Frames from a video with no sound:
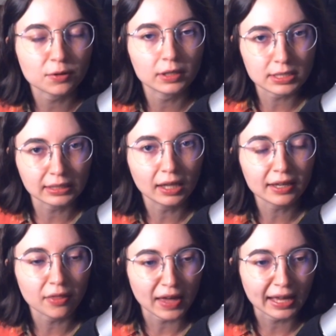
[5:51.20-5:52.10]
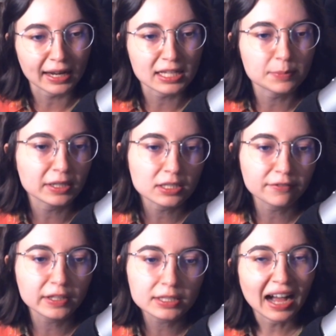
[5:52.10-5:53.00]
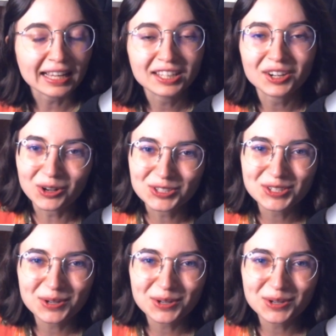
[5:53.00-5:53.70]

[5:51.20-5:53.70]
I did like that aspect of it. I can also